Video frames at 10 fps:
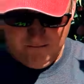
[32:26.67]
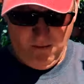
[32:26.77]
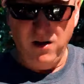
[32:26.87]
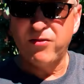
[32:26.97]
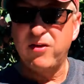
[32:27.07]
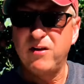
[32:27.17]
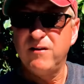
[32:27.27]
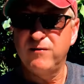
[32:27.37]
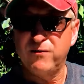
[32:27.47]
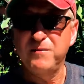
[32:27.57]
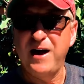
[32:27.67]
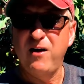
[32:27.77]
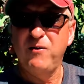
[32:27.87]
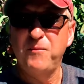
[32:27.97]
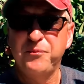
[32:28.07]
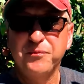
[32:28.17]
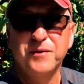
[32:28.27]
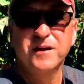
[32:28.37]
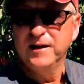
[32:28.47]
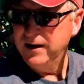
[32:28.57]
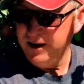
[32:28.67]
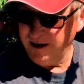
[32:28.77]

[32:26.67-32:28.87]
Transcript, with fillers: a month from now. Ah.